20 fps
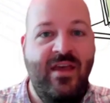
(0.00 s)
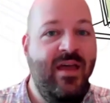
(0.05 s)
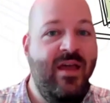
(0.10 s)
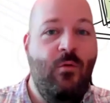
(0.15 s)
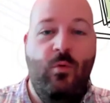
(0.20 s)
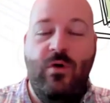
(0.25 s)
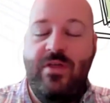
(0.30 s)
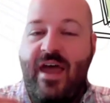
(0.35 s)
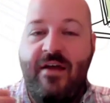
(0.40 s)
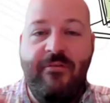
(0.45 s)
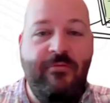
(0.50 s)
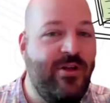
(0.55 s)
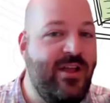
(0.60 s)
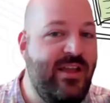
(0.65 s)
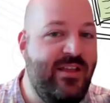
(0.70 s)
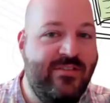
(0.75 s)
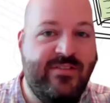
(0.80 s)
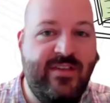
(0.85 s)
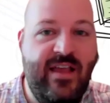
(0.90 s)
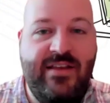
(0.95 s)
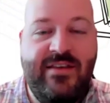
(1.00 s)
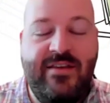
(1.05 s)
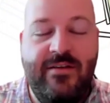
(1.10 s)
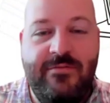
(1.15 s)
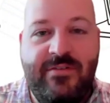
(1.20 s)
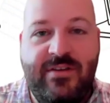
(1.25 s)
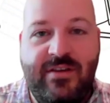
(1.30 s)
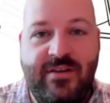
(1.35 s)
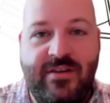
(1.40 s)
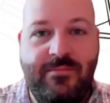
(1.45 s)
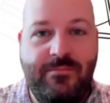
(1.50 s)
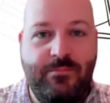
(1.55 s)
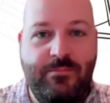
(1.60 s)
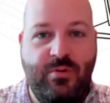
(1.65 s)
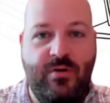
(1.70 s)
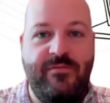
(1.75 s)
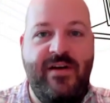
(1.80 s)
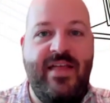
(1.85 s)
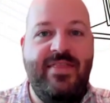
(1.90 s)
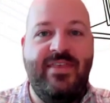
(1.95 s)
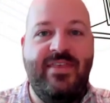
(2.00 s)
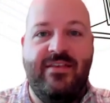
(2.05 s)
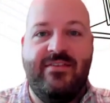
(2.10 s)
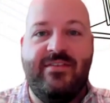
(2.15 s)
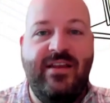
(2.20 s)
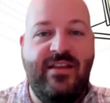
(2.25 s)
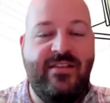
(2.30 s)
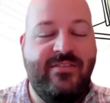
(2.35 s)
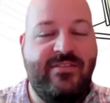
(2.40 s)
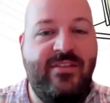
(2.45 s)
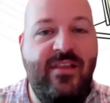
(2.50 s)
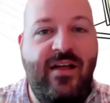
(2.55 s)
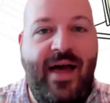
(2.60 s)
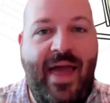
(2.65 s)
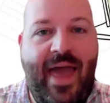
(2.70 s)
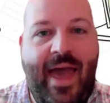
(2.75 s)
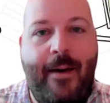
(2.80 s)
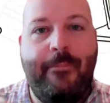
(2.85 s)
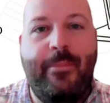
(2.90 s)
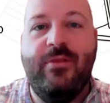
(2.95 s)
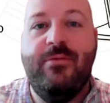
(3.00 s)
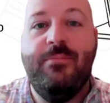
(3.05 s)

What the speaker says: with every incentive to prevent this, and it still happens.